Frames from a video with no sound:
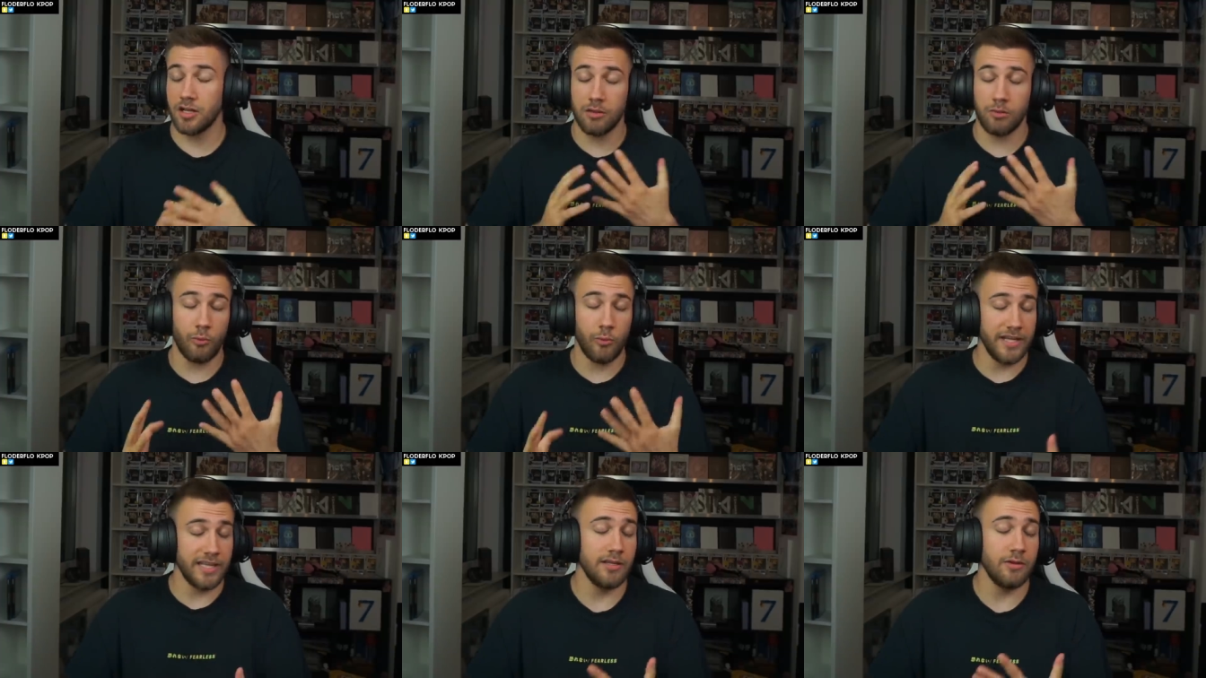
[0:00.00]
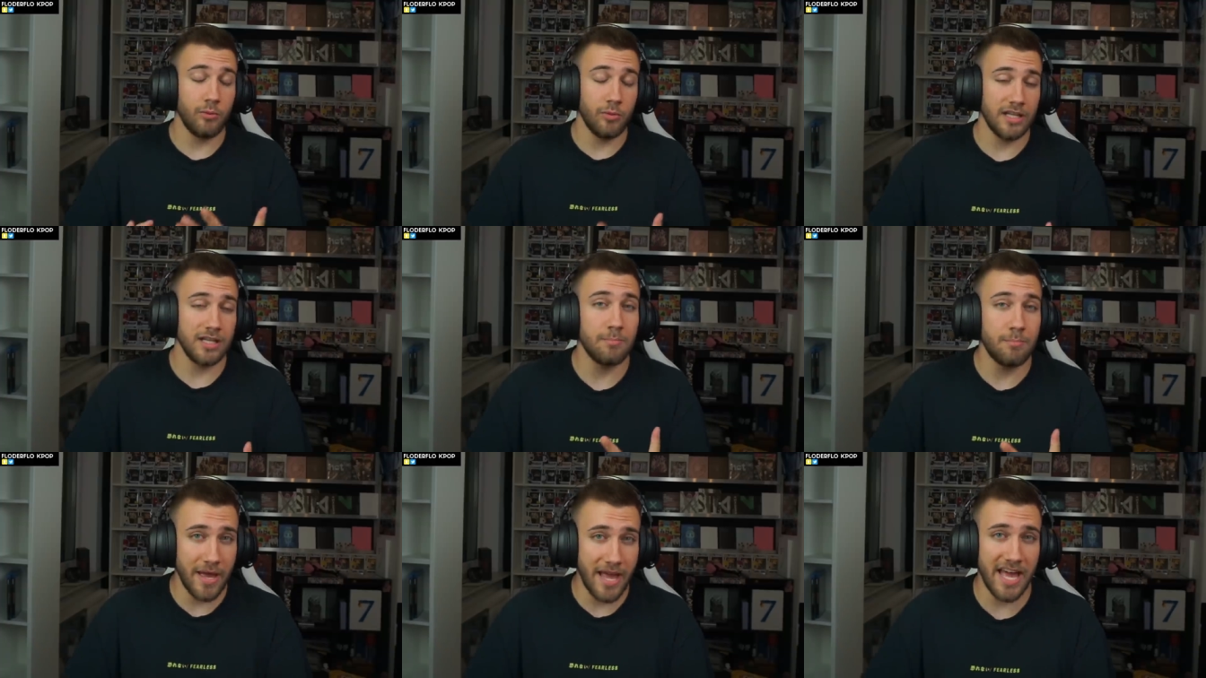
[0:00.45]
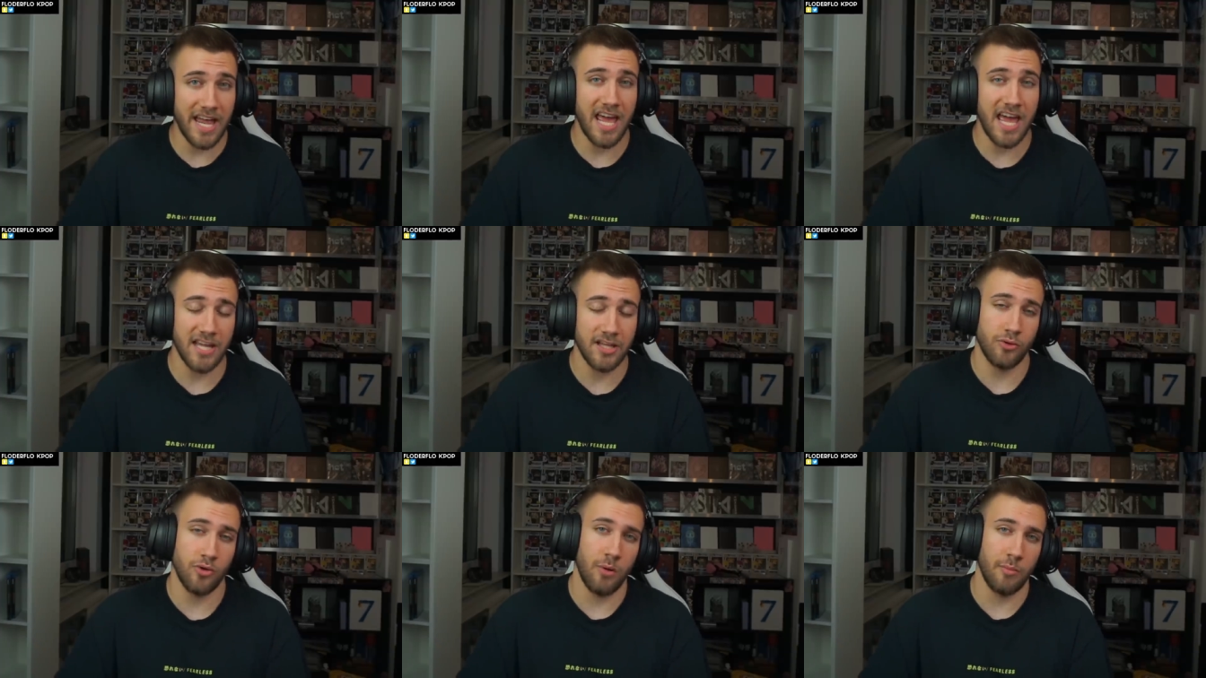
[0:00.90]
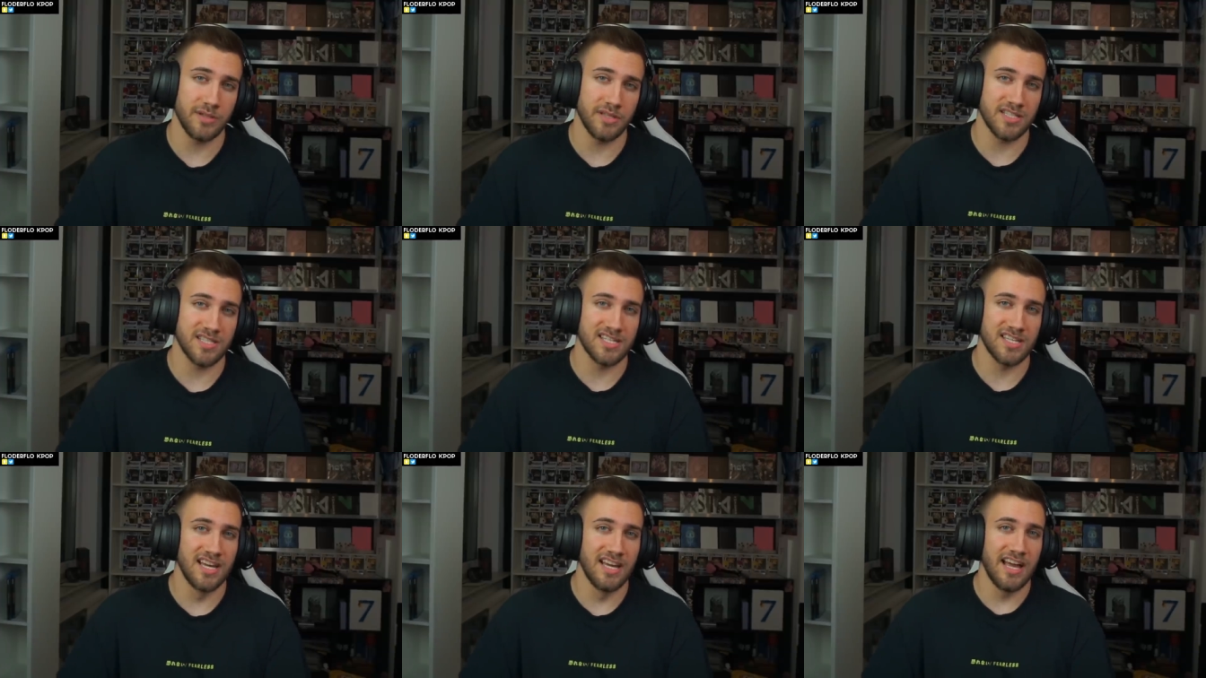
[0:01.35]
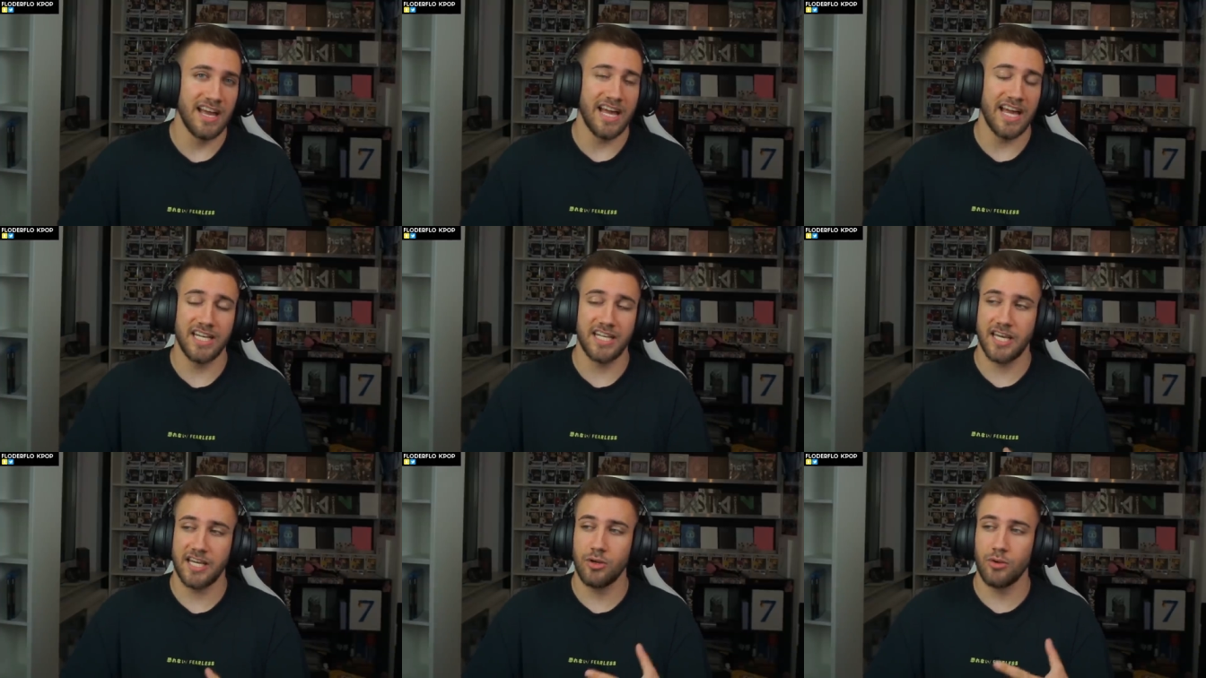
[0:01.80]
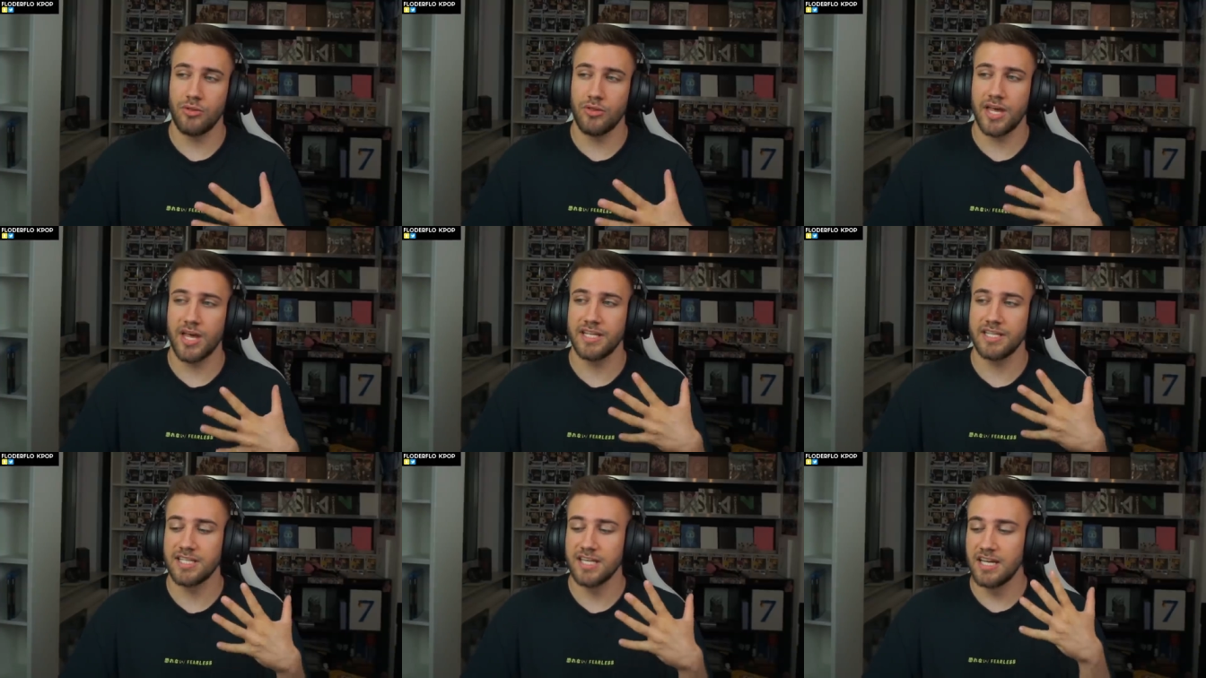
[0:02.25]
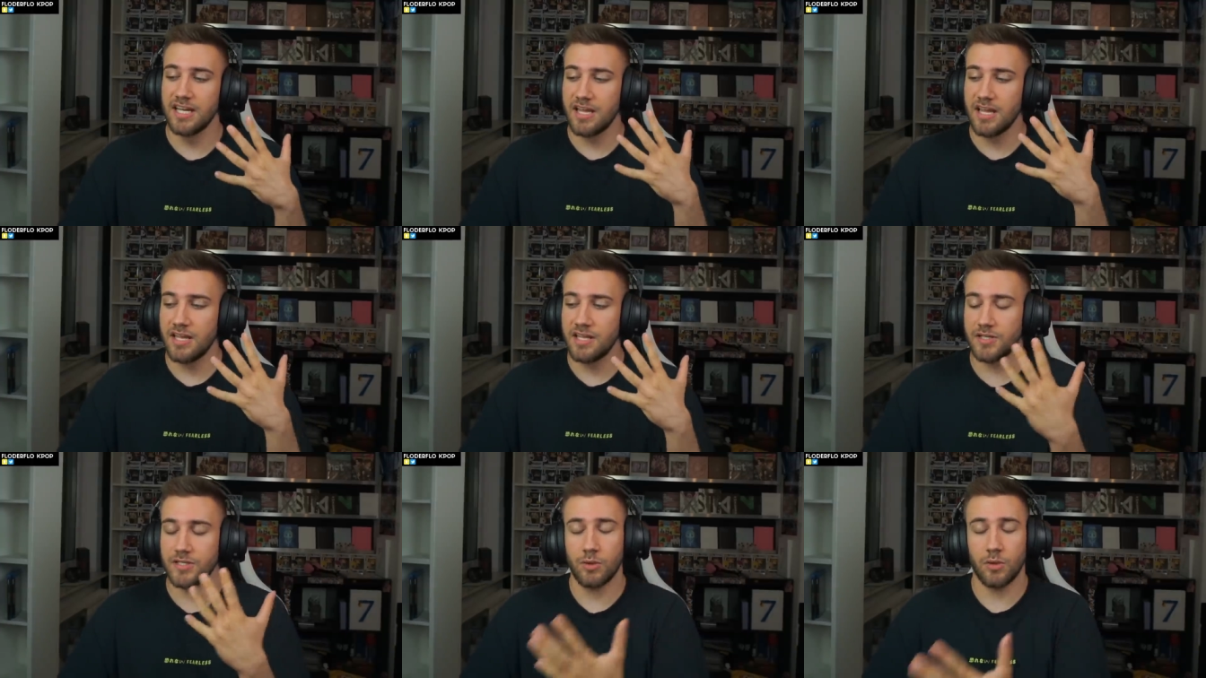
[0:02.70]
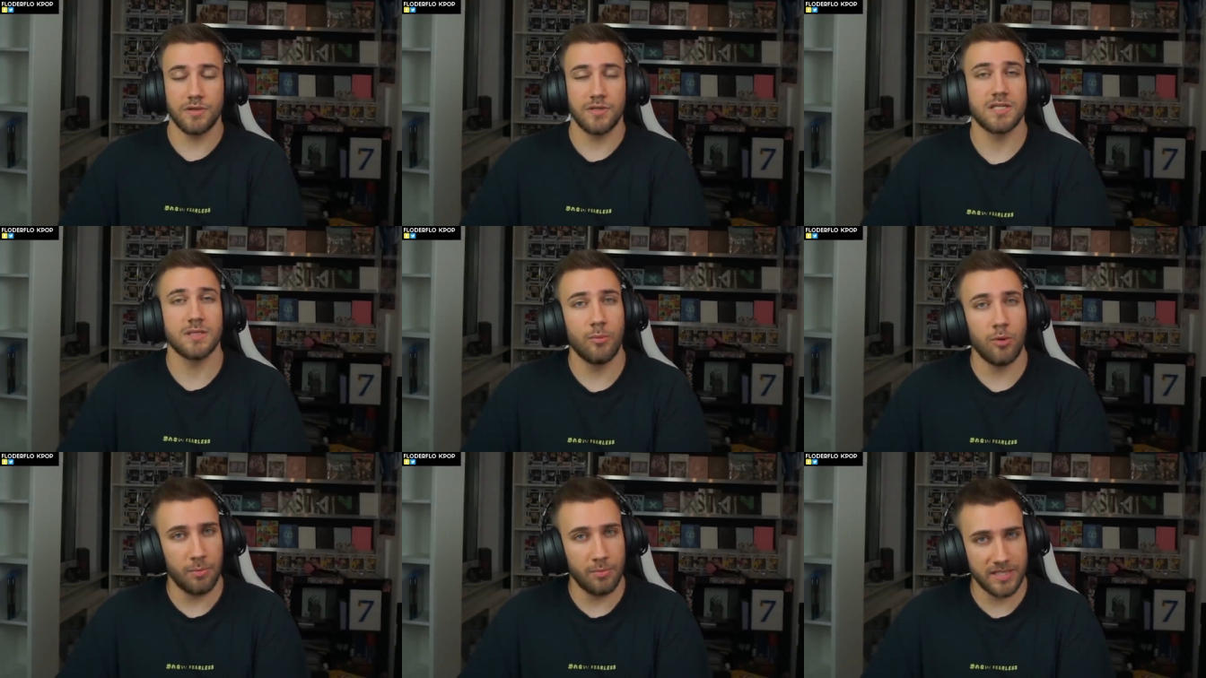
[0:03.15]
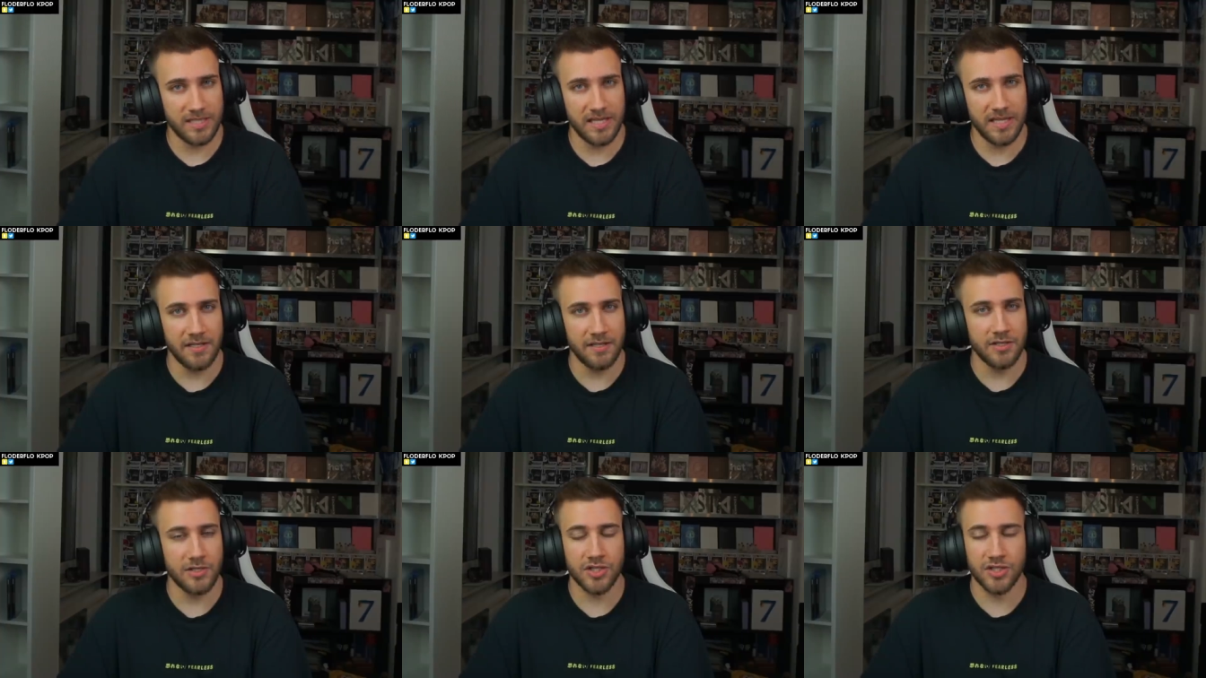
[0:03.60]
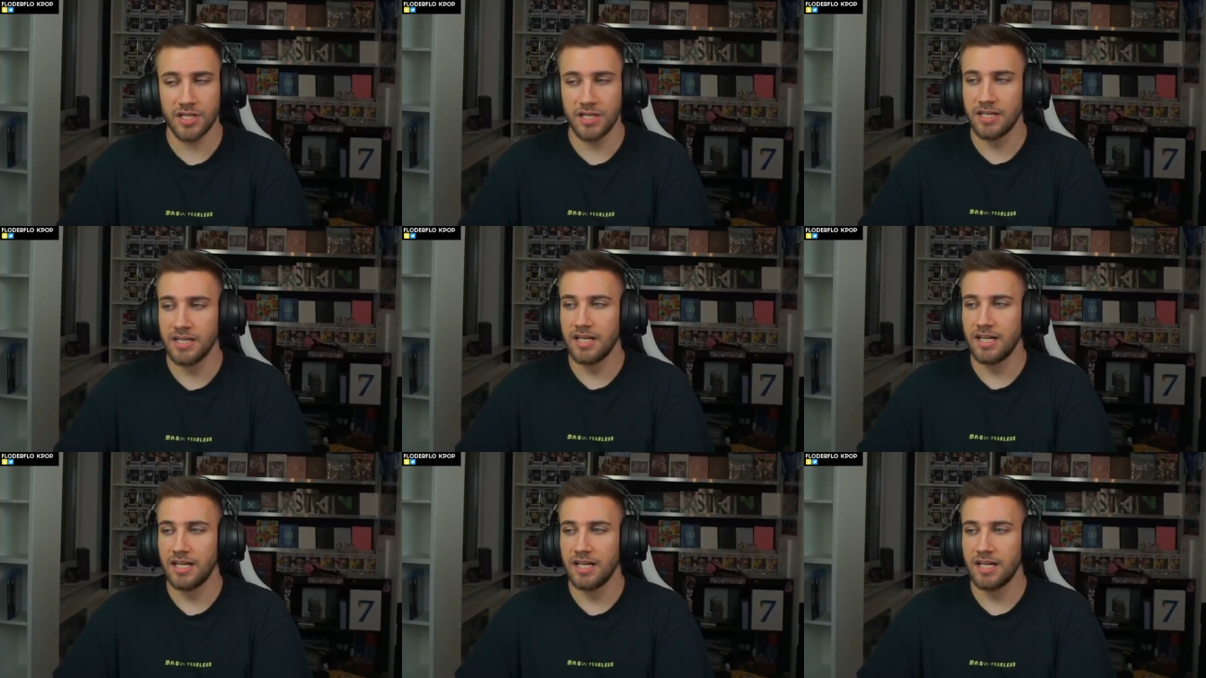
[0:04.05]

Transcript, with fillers: really, really bad hate comments. And I know that it is only a small percentage,